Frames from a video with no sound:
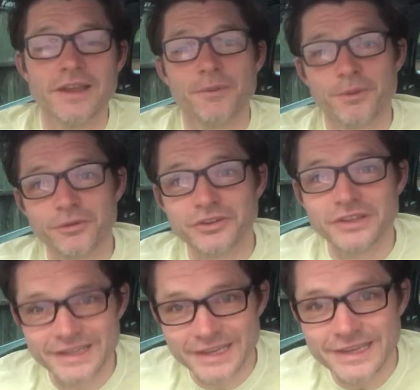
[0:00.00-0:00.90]
We're
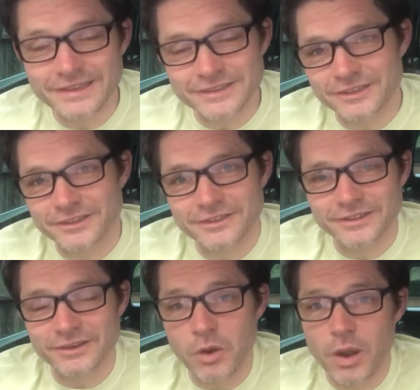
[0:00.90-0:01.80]
often keen to
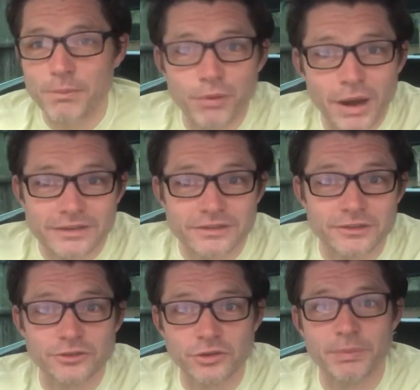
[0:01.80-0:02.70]
consider quite
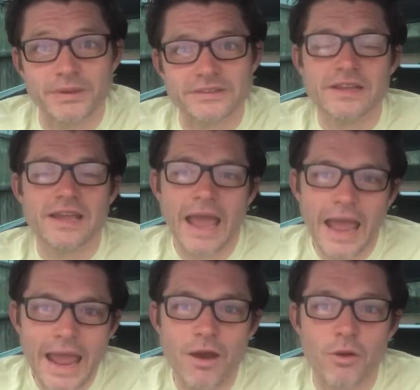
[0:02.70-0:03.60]
practical topics,
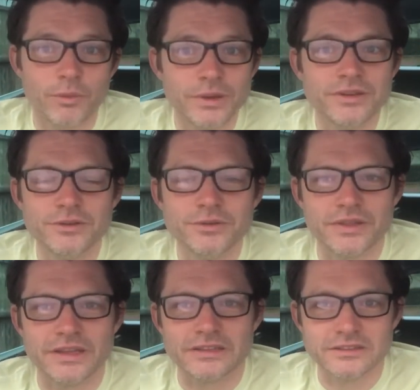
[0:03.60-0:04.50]
how we do
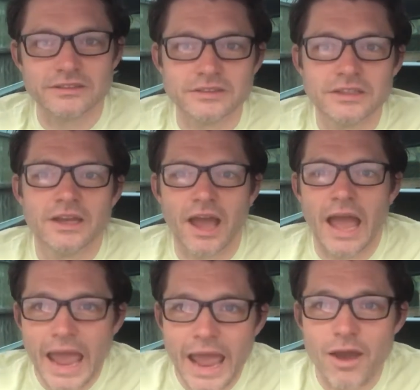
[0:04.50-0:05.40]
things and
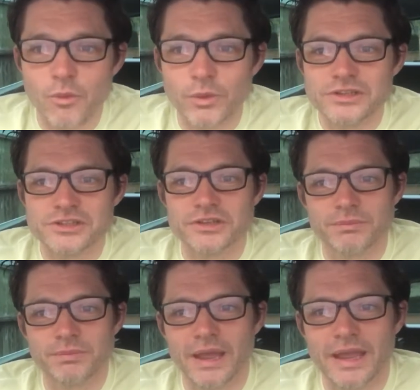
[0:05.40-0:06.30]
how we should
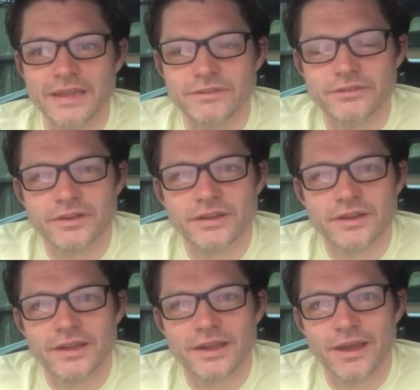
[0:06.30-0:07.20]
behave.
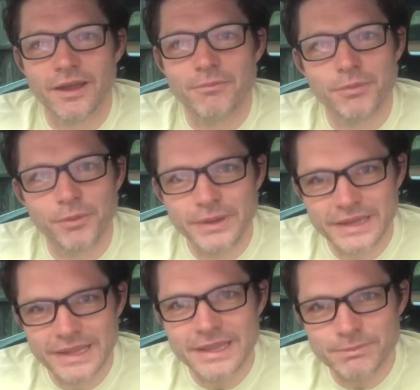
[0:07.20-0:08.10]
But we
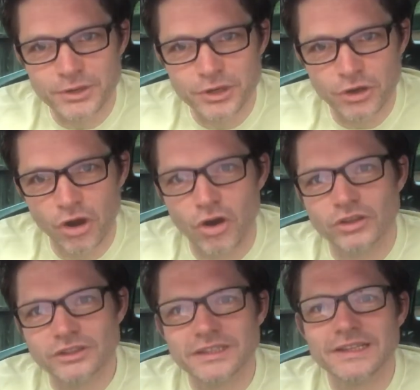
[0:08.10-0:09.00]
keep
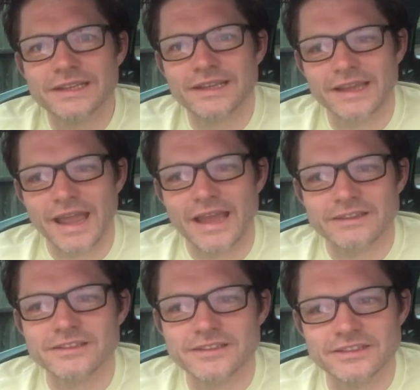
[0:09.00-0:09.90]
God
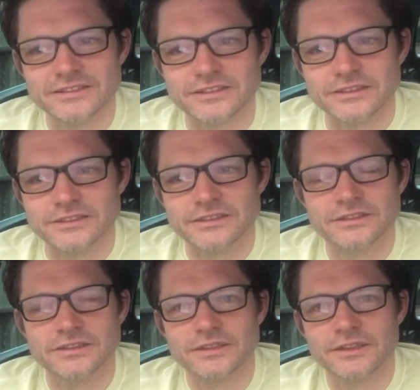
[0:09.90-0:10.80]
at a distance,
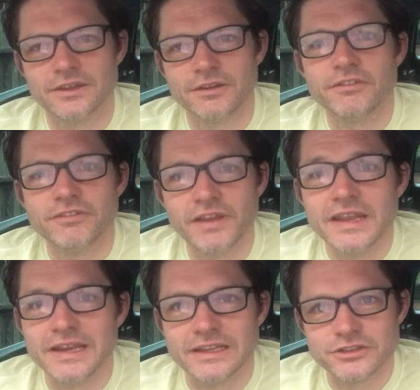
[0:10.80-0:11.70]

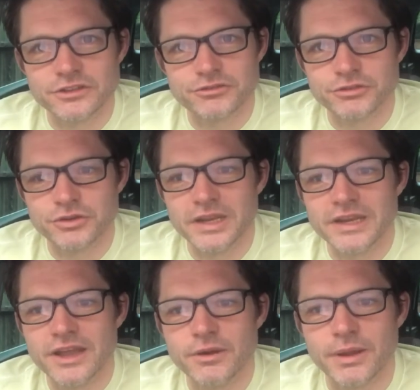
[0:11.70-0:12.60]
failing to truly
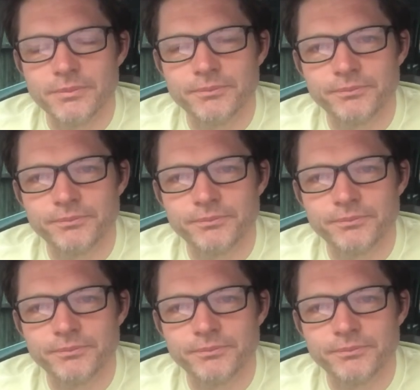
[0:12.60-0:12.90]
know him.